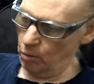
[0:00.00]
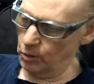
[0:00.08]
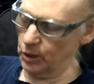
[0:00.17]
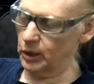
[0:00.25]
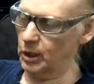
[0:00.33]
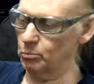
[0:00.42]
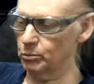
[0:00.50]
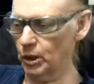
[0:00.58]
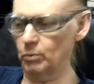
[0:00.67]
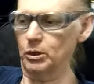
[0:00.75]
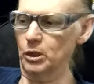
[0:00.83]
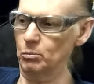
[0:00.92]
And it kept
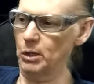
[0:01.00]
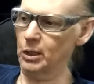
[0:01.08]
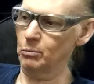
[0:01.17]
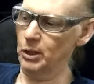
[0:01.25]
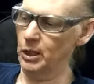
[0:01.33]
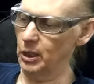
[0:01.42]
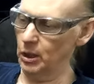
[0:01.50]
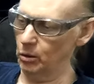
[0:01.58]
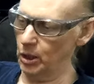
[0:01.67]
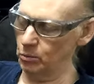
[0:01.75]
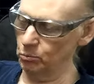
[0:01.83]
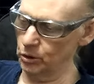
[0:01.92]
coming in the back of my head.
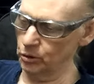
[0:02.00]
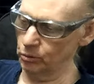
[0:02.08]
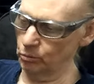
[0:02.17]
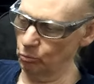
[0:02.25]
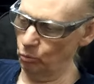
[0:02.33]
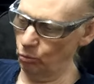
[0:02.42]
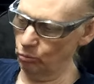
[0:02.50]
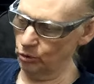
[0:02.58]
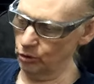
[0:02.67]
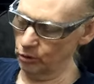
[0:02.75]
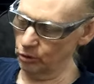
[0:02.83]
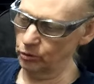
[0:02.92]
I'd be just
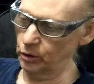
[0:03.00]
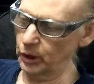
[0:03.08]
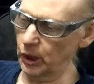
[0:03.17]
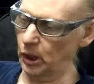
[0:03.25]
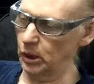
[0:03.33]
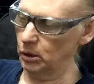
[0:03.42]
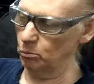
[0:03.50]
just, just look at it.